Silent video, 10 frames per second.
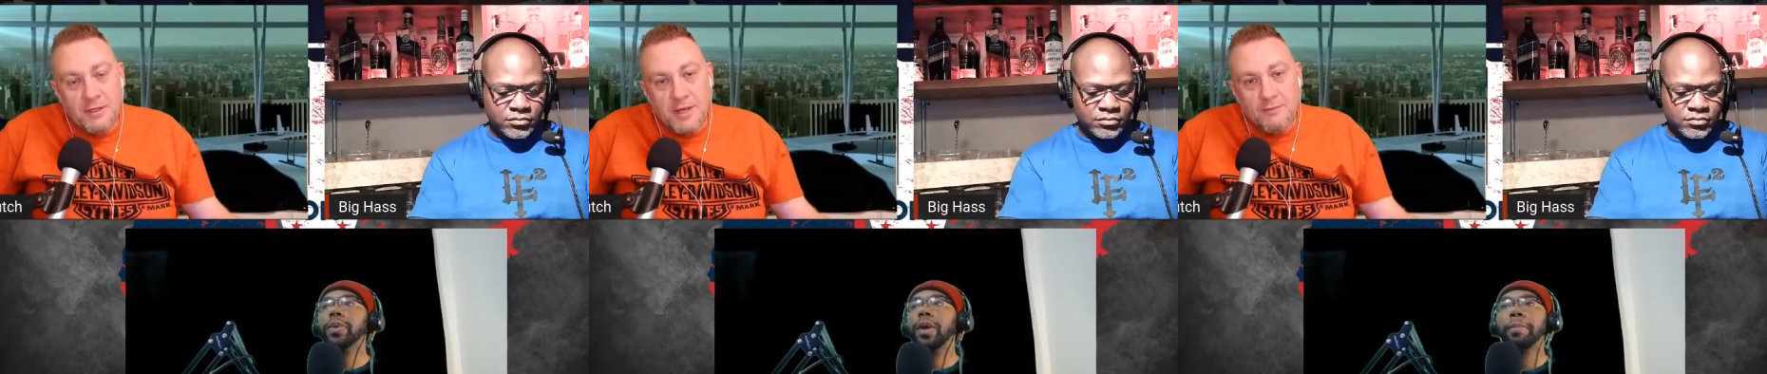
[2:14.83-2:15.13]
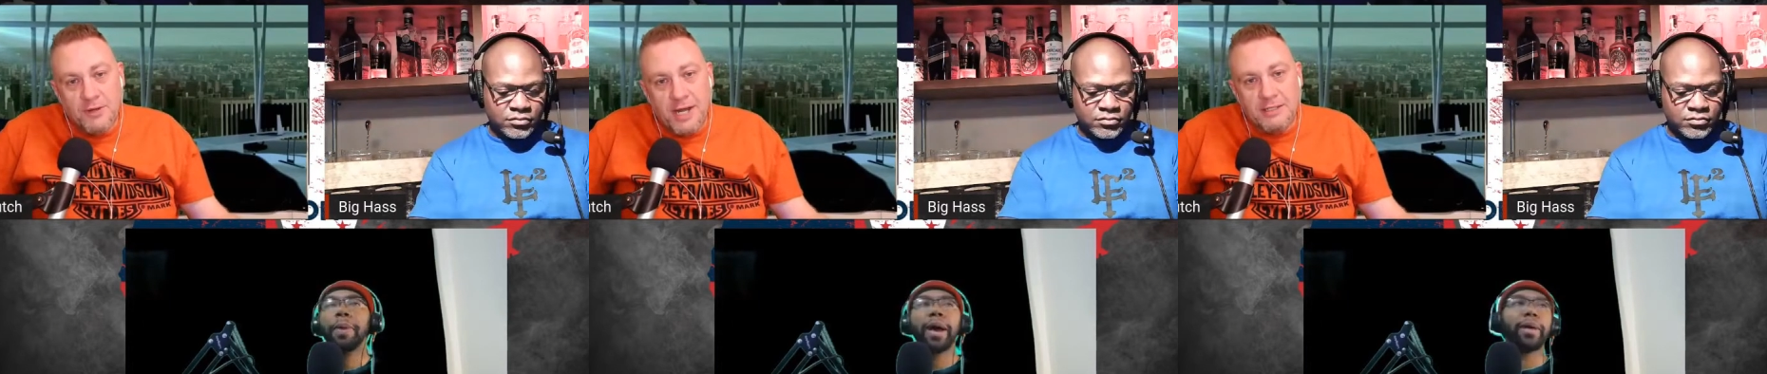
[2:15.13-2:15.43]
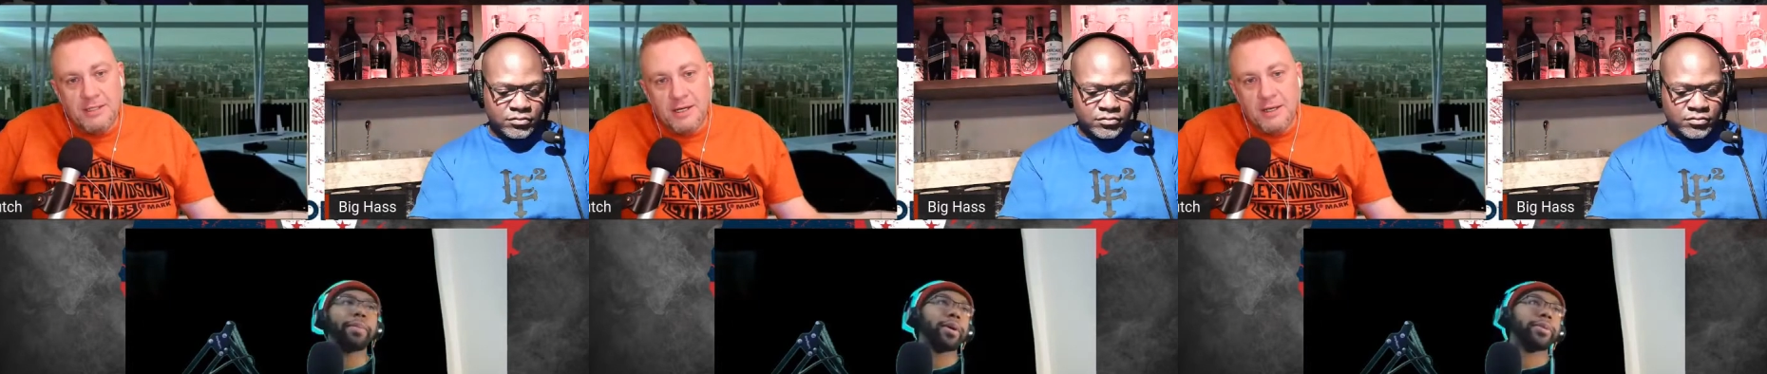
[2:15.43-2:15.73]
Speaker 1: imbibe.
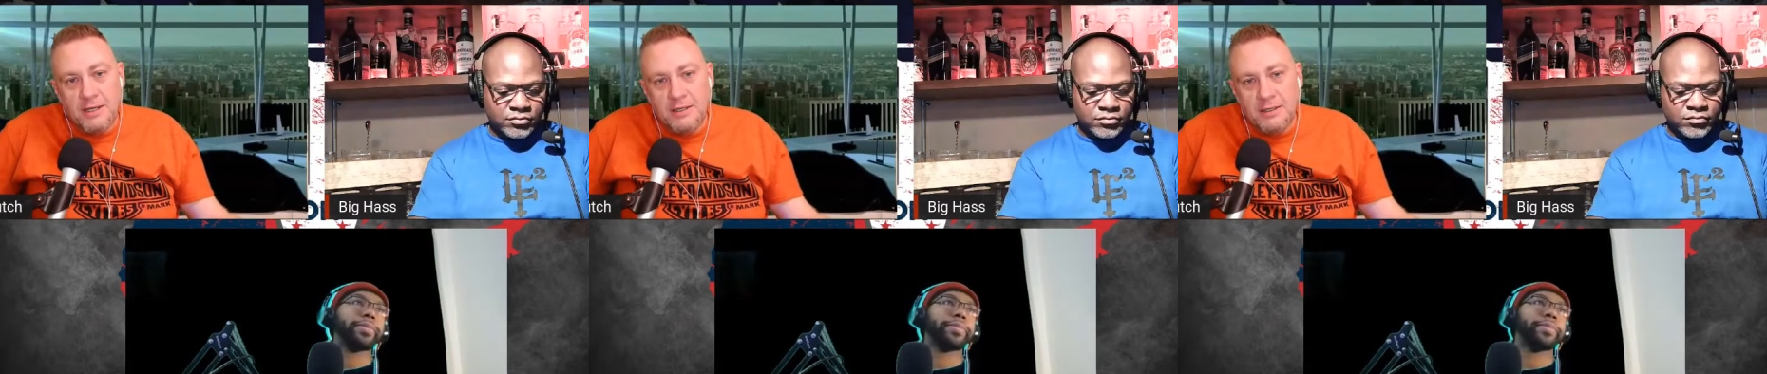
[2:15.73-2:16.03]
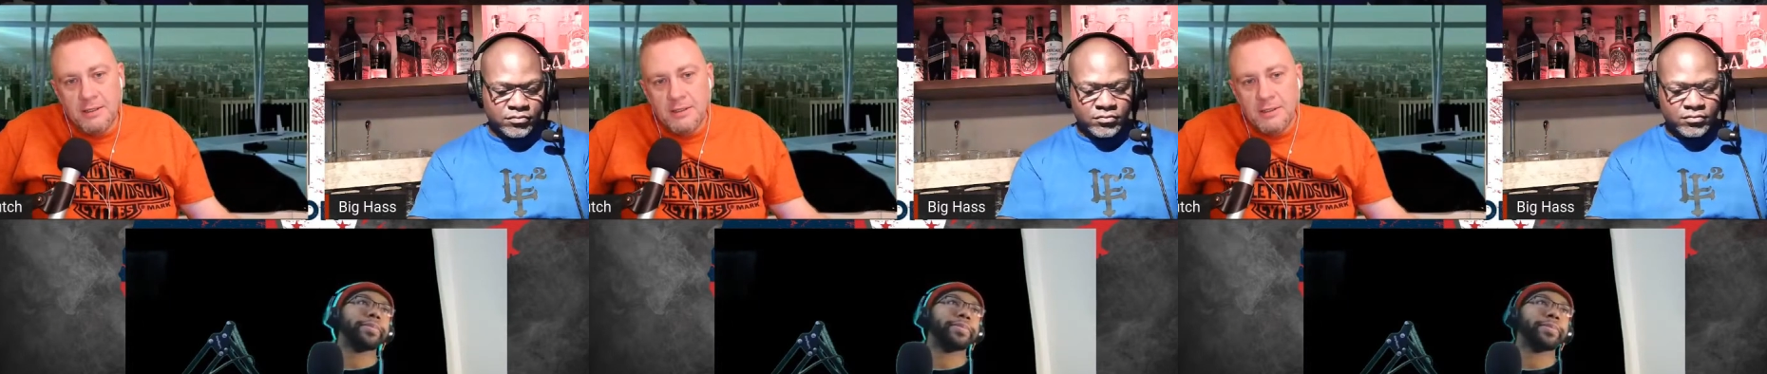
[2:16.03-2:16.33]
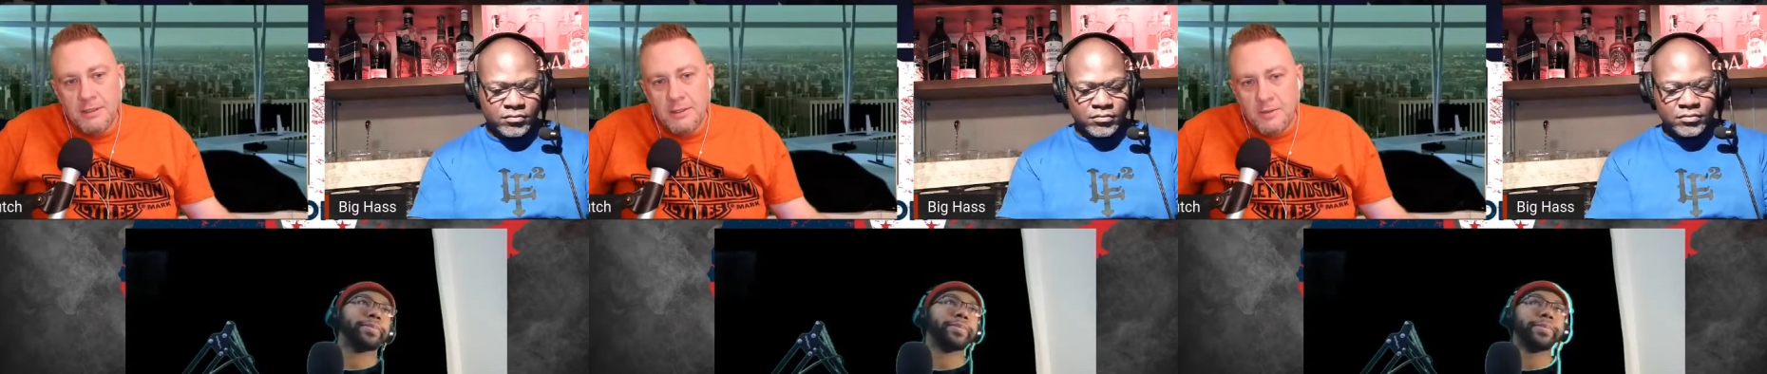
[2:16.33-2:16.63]
We're not talking.
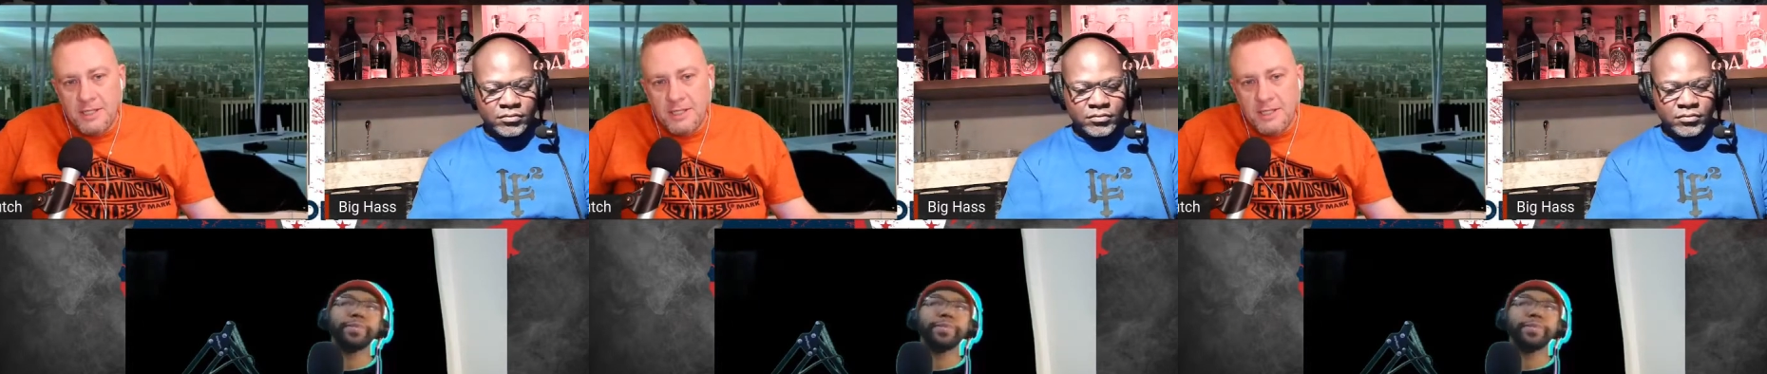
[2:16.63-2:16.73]
We're